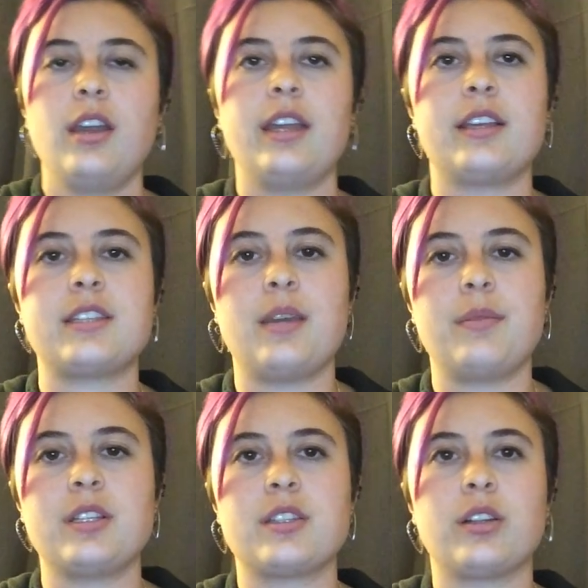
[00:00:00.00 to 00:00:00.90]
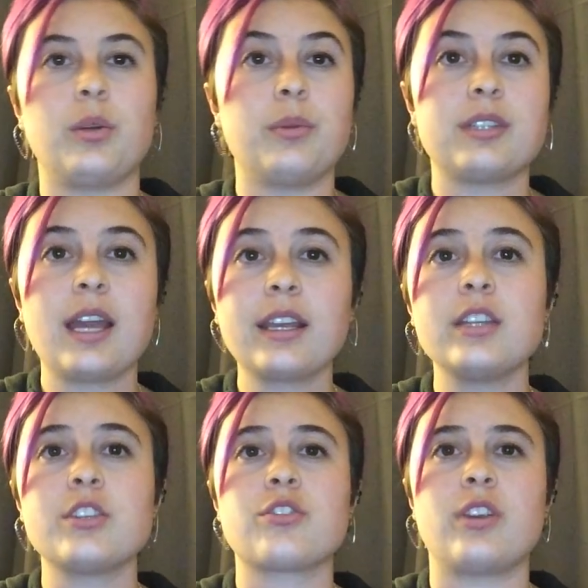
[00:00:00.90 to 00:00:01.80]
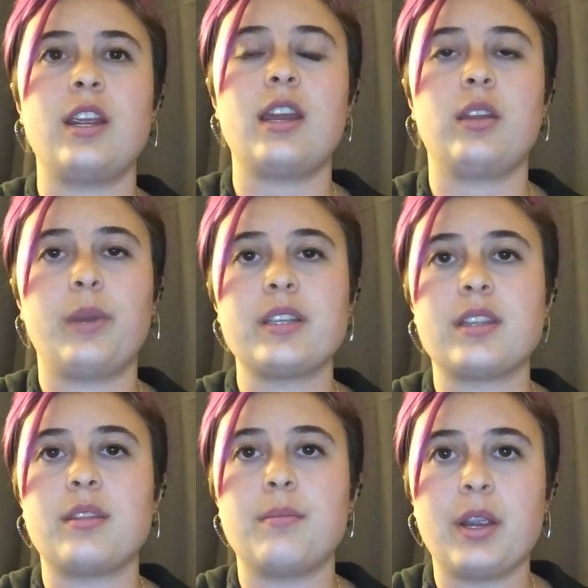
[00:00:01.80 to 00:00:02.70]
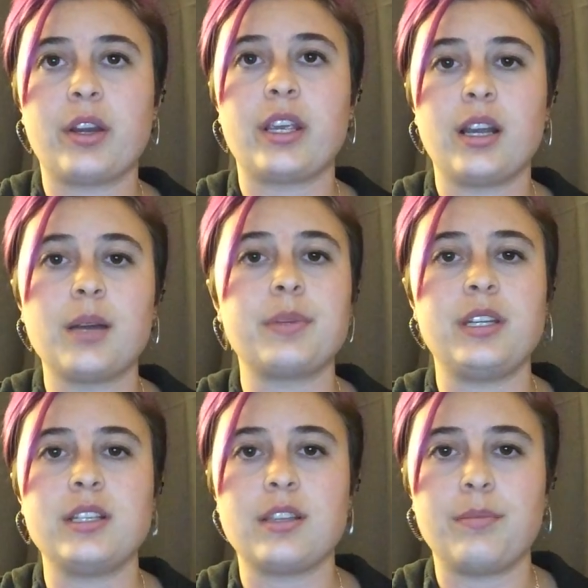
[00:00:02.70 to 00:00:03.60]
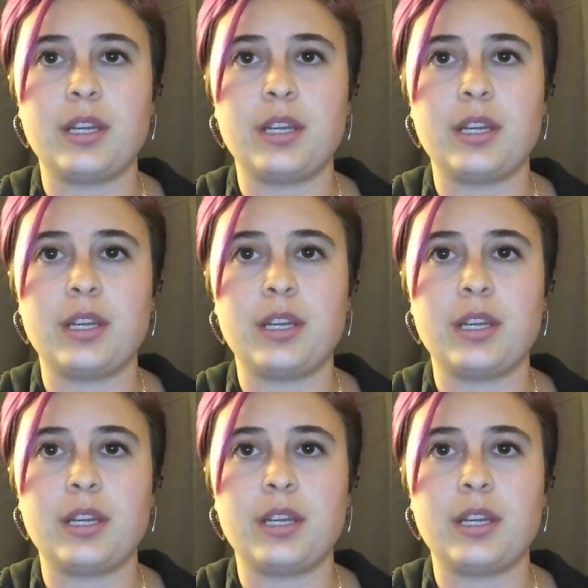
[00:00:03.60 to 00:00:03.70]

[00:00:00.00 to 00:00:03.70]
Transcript: It examines the global tech industry and the ways that American companies have